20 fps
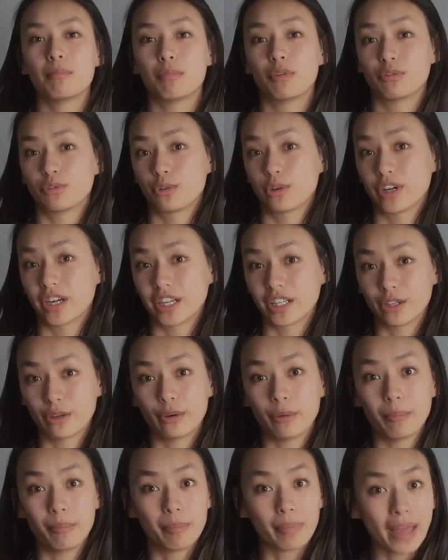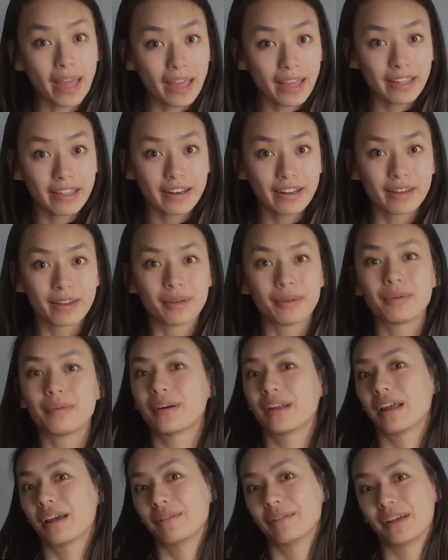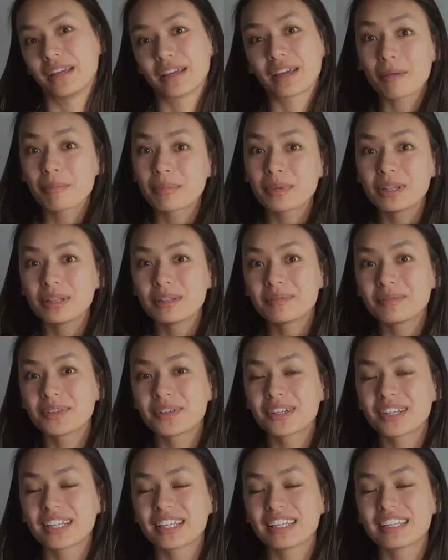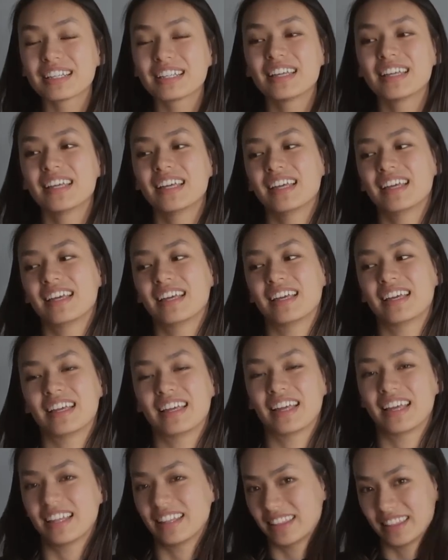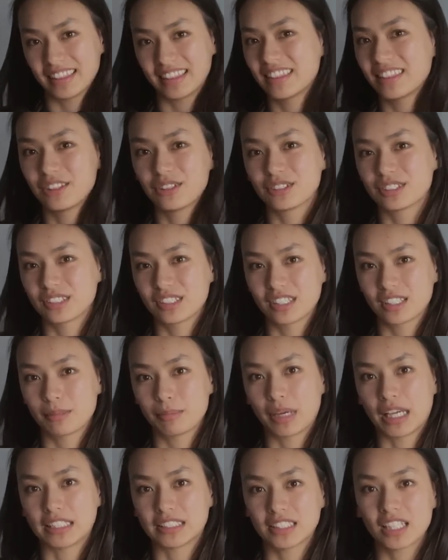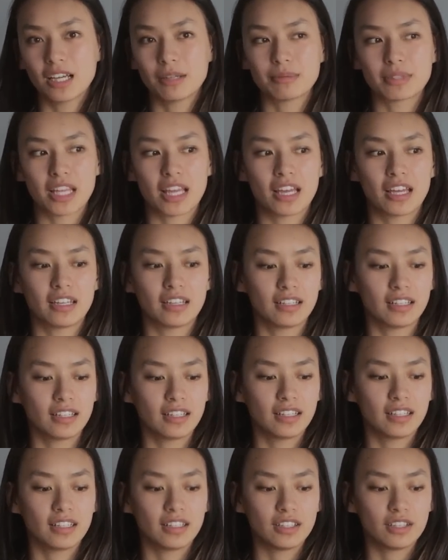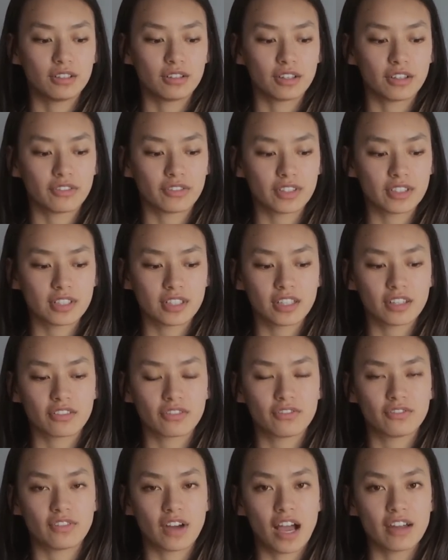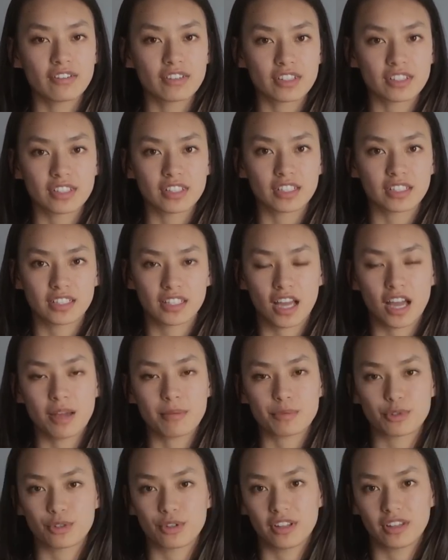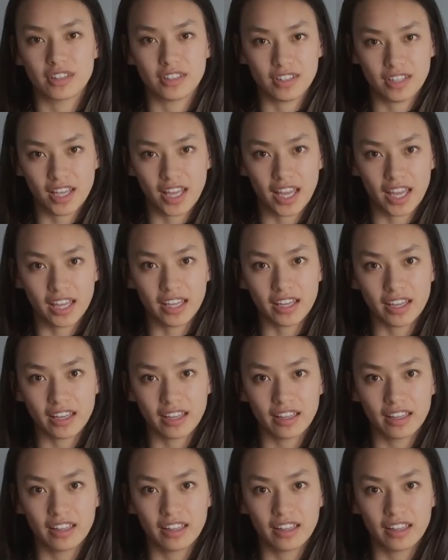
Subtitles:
before I go to bed, when I wake up in the morning. Those are like the best times. And you know, if there's like 5 or 6 times throughout the day